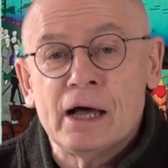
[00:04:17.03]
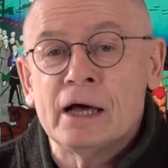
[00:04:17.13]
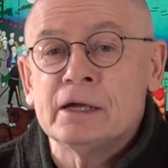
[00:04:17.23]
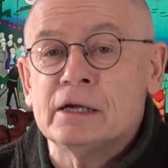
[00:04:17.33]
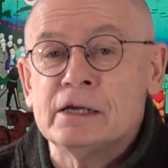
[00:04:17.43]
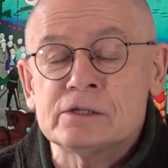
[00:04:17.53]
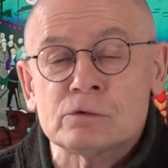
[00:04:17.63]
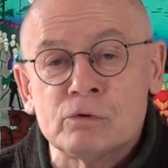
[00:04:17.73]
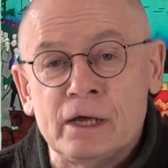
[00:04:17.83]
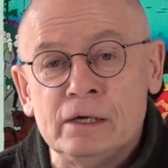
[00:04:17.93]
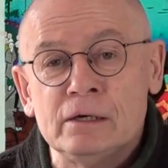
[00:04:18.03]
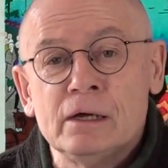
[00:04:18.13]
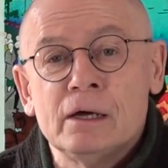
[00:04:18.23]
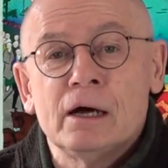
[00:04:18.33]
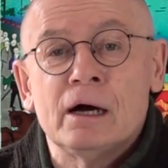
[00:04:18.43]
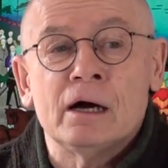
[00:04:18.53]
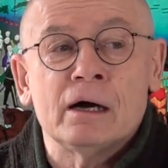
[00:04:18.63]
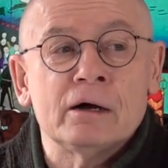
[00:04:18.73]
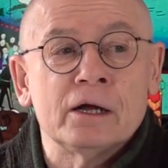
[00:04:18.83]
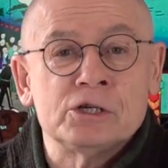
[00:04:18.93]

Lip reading: Under his reign, a